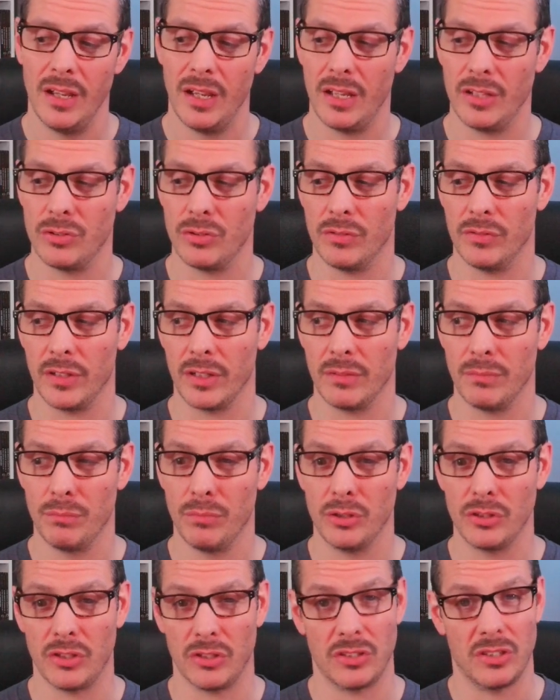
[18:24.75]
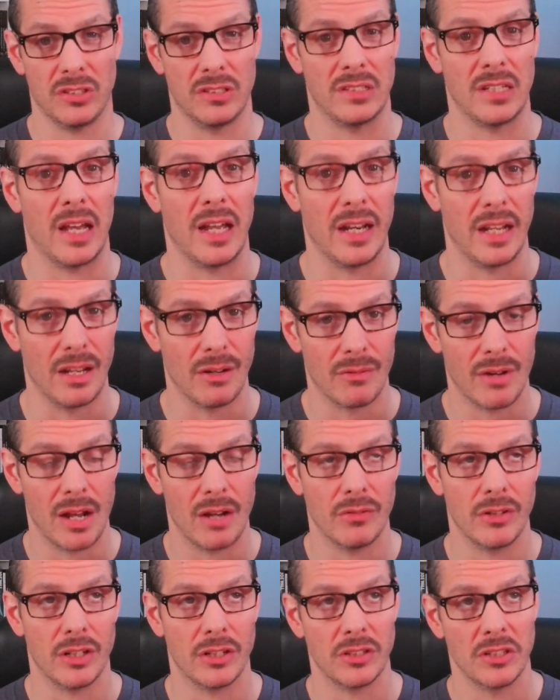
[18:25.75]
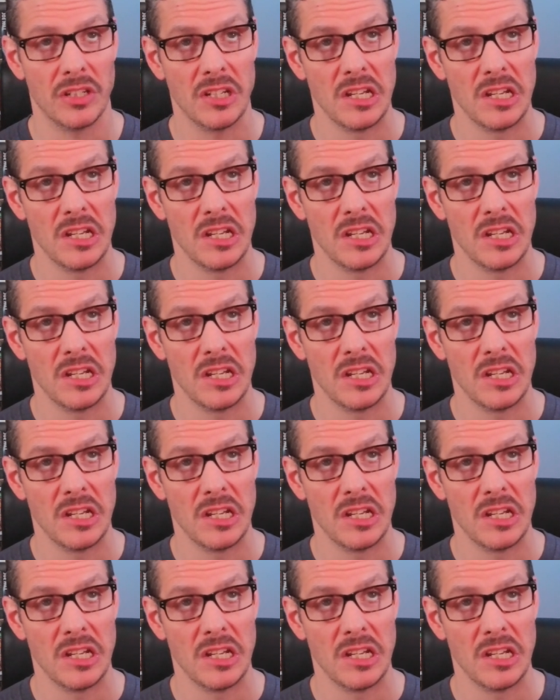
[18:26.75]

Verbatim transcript: and sort of like puts a society around it